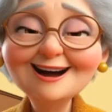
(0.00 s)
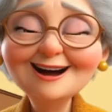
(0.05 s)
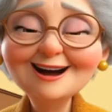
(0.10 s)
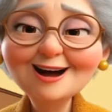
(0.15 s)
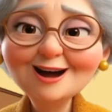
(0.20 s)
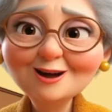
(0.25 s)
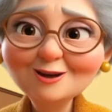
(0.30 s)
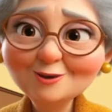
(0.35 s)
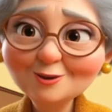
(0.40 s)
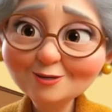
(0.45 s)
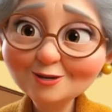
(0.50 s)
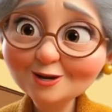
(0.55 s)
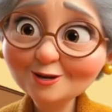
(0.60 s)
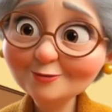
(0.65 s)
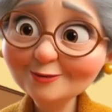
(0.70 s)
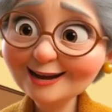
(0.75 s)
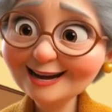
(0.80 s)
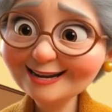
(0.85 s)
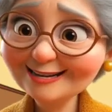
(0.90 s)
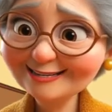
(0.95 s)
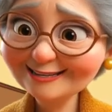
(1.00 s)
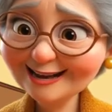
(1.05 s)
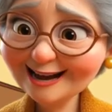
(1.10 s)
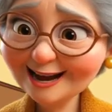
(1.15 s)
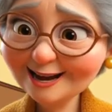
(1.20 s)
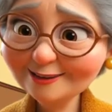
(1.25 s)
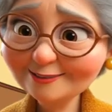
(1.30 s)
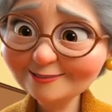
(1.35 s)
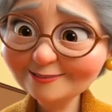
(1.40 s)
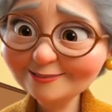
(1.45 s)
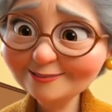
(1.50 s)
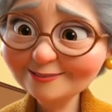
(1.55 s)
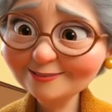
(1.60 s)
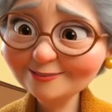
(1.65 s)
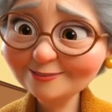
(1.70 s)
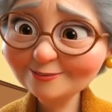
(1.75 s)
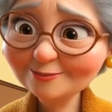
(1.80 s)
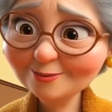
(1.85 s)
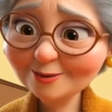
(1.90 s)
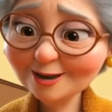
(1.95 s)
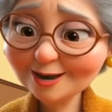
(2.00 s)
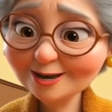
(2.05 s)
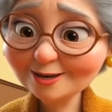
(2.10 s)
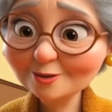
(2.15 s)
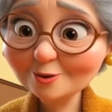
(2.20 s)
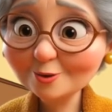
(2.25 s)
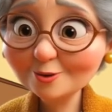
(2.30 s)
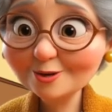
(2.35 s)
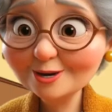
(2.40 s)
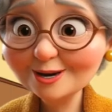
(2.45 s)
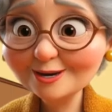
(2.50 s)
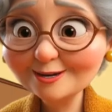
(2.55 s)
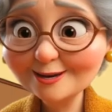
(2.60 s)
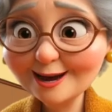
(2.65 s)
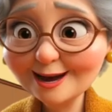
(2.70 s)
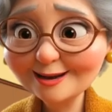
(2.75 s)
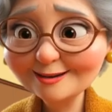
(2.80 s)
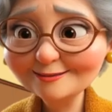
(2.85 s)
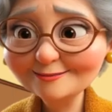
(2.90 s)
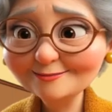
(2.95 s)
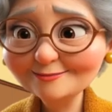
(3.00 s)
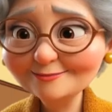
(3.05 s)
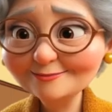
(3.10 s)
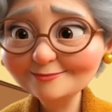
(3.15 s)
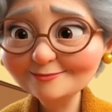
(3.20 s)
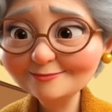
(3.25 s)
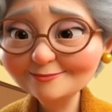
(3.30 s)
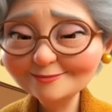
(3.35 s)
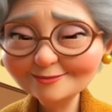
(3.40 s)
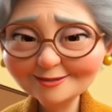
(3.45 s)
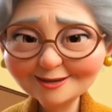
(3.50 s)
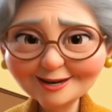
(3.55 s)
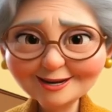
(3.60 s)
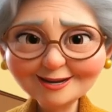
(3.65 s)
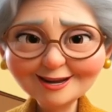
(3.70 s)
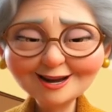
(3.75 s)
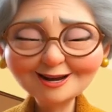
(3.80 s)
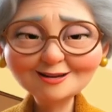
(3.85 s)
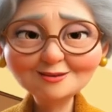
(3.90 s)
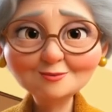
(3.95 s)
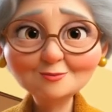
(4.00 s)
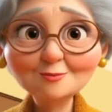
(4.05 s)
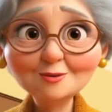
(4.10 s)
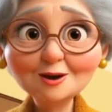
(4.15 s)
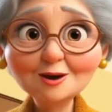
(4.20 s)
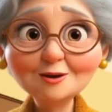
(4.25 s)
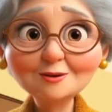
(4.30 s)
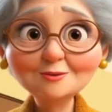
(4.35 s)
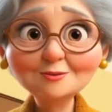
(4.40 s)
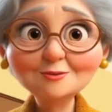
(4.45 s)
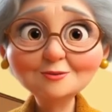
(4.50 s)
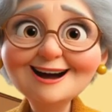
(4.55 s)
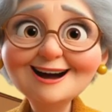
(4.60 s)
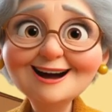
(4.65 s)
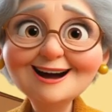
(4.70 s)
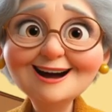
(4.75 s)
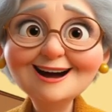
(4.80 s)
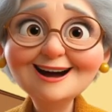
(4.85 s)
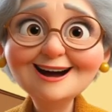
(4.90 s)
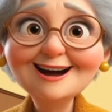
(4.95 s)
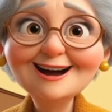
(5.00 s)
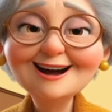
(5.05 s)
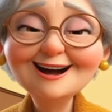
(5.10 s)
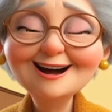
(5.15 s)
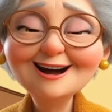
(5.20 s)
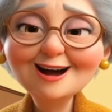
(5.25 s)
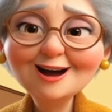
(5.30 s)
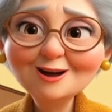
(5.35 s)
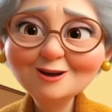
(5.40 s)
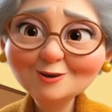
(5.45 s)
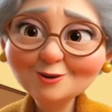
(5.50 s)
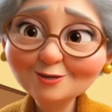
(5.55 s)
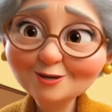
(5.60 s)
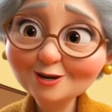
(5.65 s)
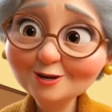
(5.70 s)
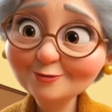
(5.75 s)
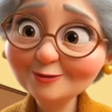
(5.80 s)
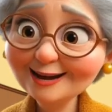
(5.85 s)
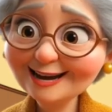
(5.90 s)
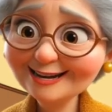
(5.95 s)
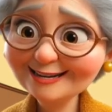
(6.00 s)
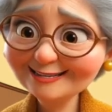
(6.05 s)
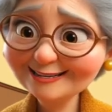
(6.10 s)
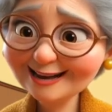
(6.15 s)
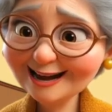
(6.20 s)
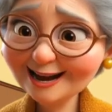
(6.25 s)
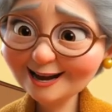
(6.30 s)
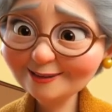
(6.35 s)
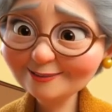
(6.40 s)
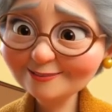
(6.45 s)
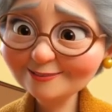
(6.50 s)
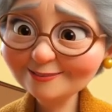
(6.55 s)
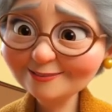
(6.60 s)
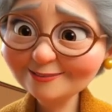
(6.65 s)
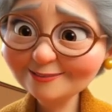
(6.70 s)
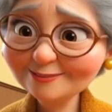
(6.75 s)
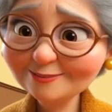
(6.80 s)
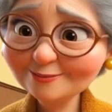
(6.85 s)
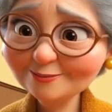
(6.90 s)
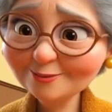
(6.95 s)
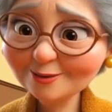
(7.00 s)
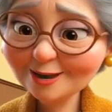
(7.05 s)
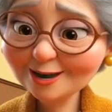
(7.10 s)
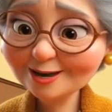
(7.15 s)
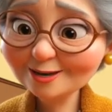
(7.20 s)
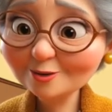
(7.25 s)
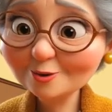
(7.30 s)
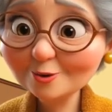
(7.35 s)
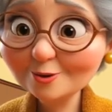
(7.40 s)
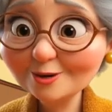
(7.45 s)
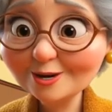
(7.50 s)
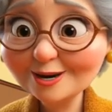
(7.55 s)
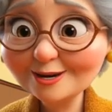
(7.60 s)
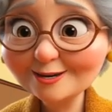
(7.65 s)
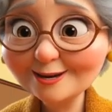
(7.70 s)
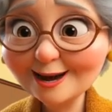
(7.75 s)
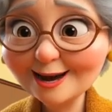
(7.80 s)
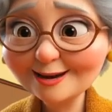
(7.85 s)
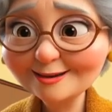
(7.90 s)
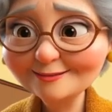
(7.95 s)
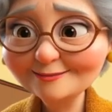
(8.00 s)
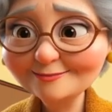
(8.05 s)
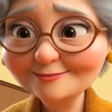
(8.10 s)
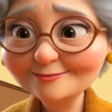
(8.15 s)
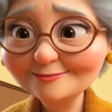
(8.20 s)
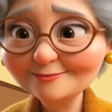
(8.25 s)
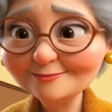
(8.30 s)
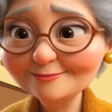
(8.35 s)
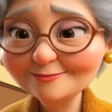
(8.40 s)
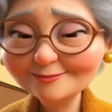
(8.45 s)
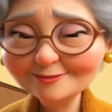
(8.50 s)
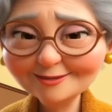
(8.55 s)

which means their wills were wanting the same thing, if one will wanted what the other one wanted.